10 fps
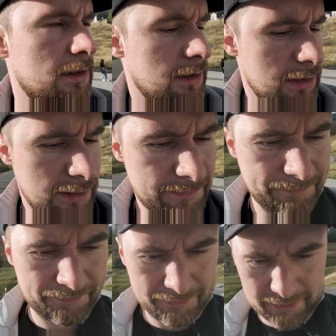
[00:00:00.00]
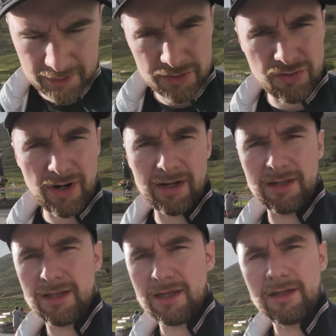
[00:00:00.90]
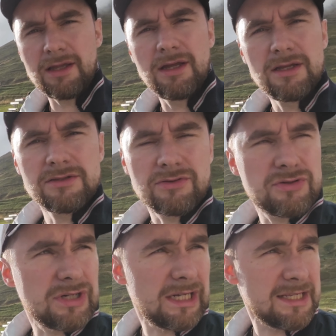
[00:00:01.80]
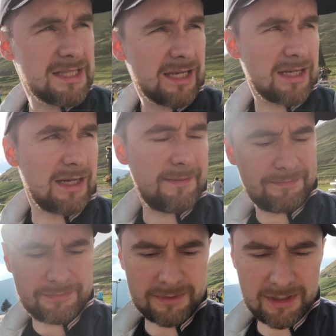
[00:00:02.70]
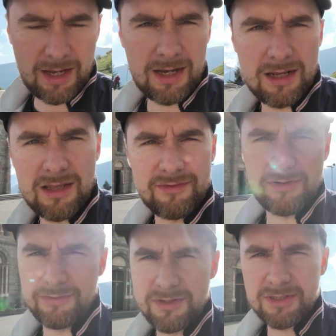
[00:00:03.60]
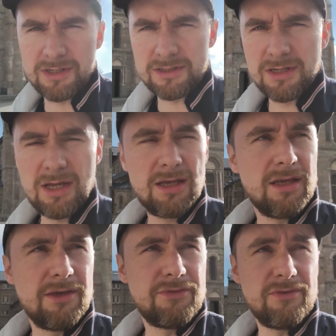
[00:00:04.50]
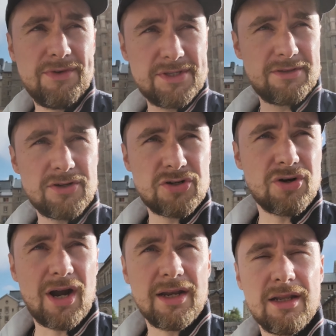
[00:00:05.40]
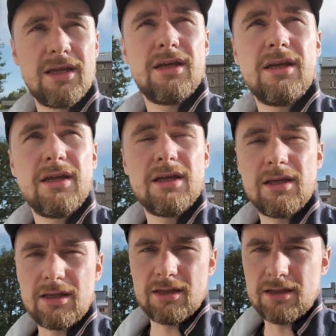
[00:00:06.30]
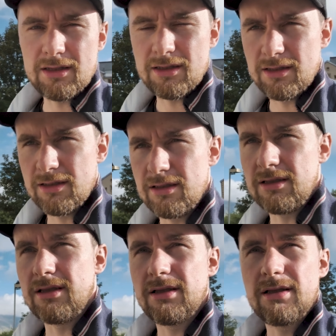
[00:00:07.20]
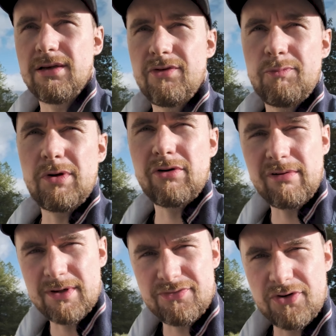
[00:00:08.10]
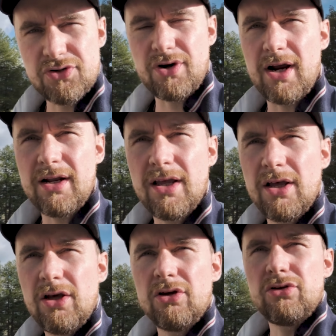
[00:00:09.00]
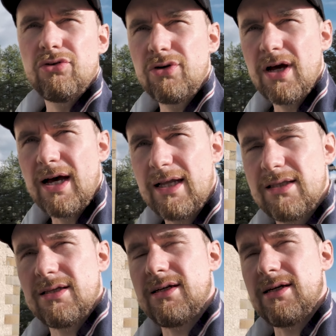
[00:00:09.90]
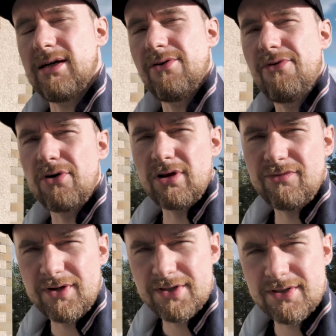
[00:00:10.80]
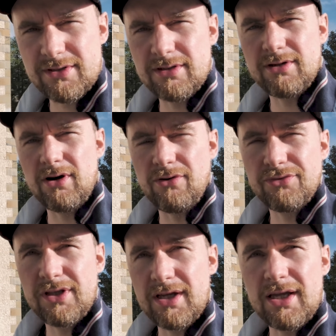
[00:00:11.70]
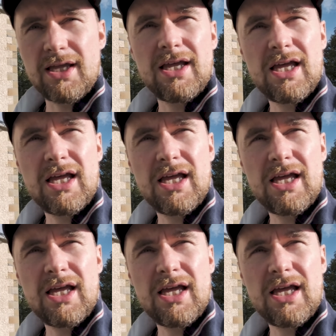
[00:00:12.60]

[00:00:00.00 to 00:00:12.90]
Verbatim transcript: uh, shrine. Yeah, so shrine is like a higher level of the church. If you visit the shrine, uh, if you pilgrimage for shrine, you got uh, forgiveness uh, of the